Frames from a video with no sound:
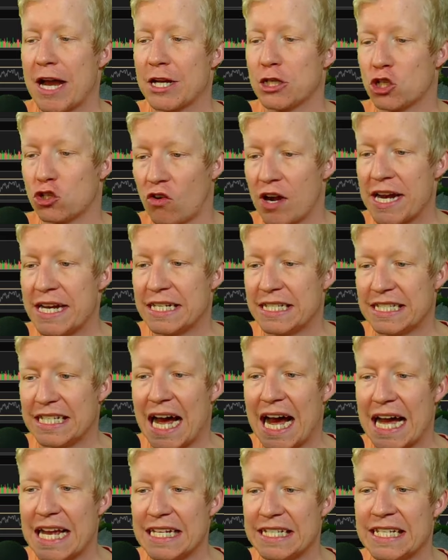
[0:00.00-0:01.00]
my trade
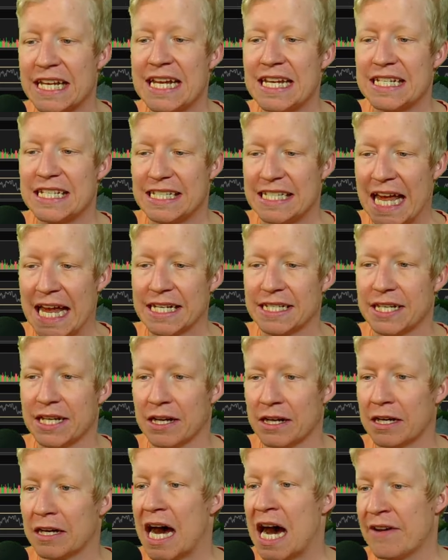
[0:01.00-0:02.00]
size set
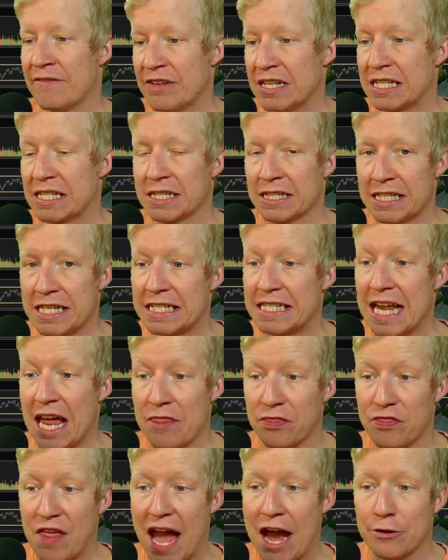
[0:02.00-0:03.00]
to obviously
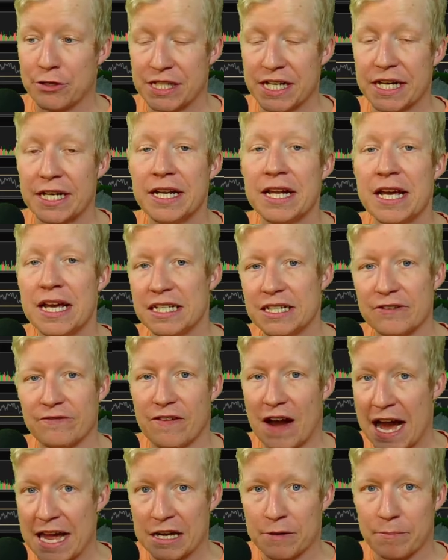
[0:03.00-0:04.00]
10,000
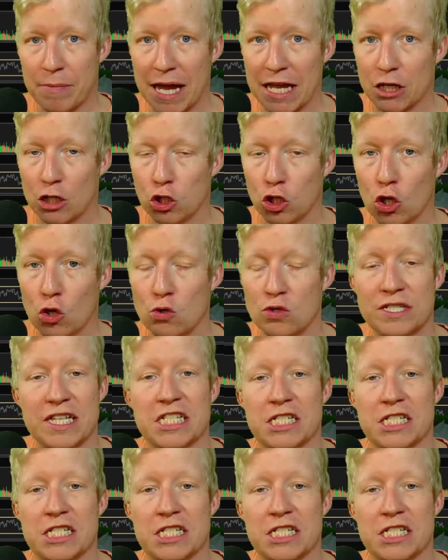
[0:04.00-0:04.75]
divided by close.